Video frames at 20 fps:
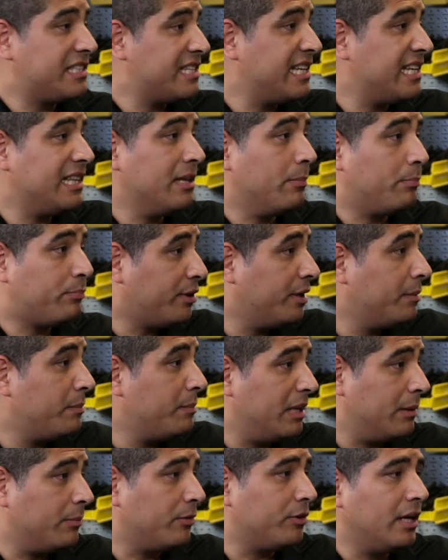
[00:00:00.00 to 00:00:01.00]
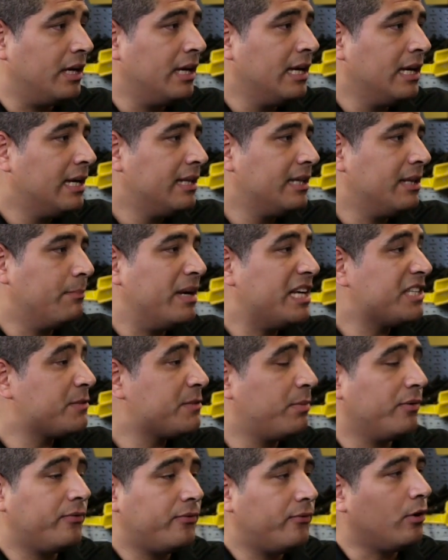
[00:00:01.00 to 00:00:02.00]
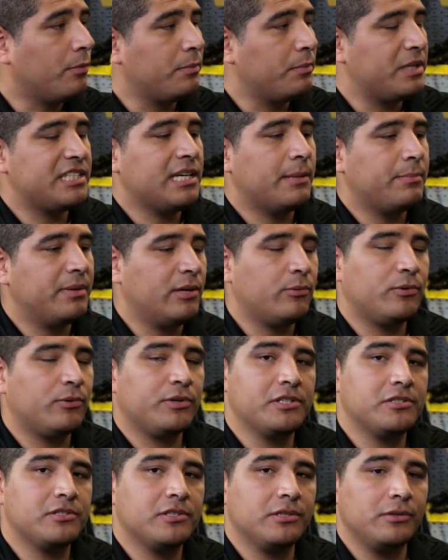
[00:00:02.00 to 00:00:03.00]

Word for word: let's say, the premium or the best performing type of networking